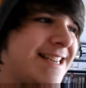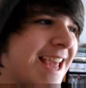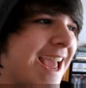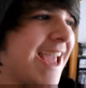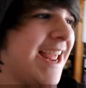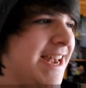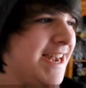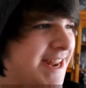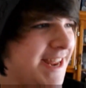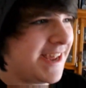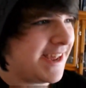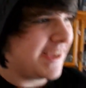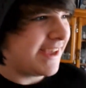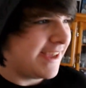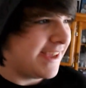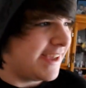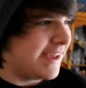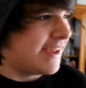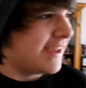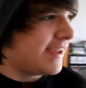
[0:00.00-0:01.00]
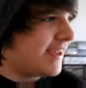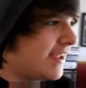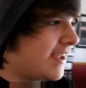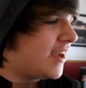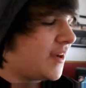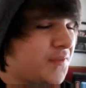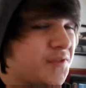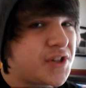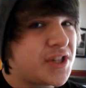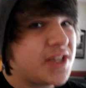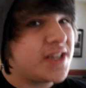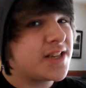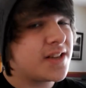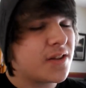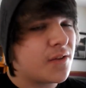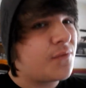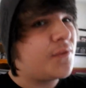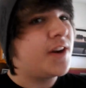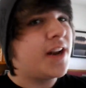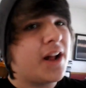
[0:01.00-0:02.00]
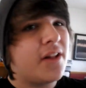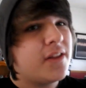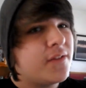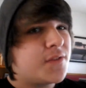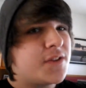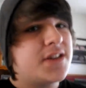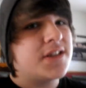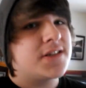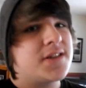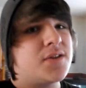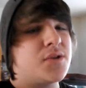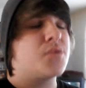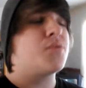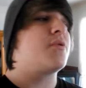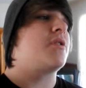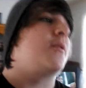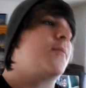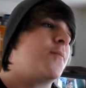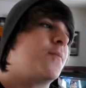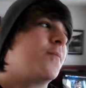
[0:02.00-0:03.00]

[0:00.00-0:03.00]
Dead. The finale of season 3.